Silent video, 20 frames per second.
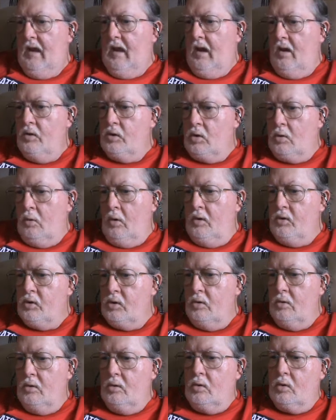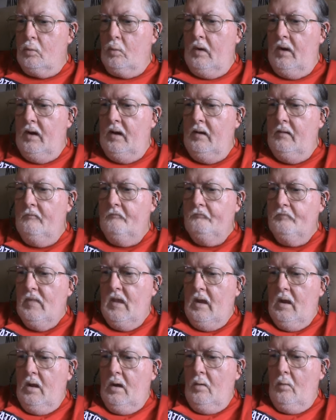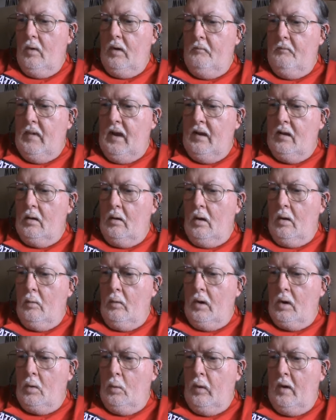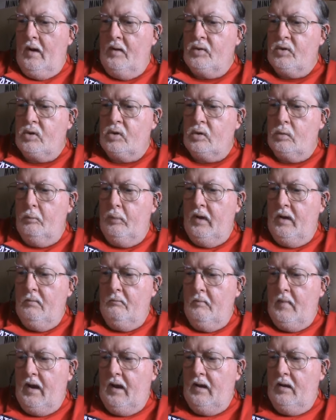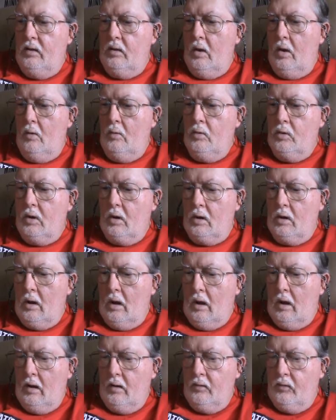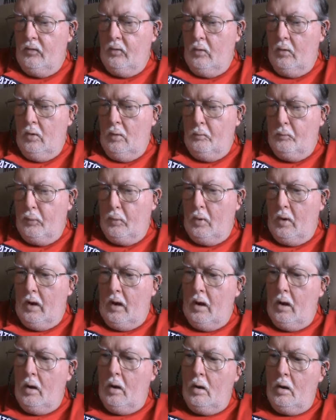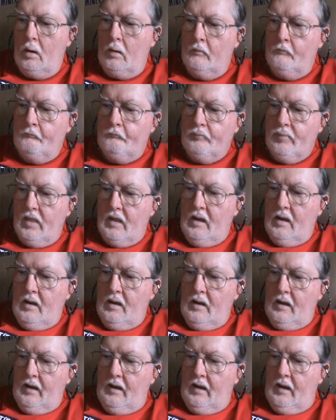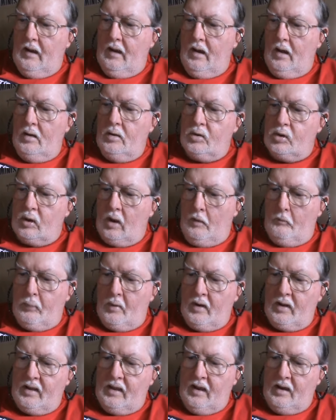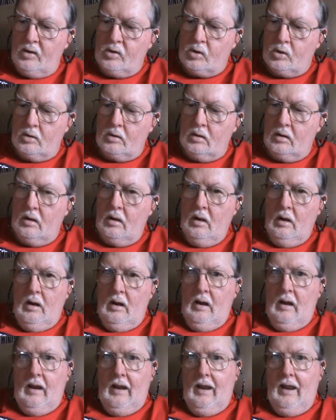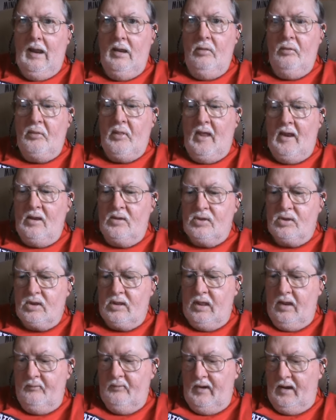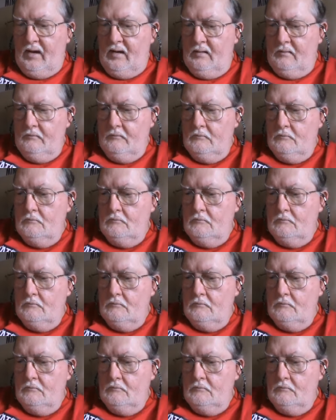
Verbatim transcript: As Christians, we we make our requests being made known to God through prayer and supplication and thanksgiving.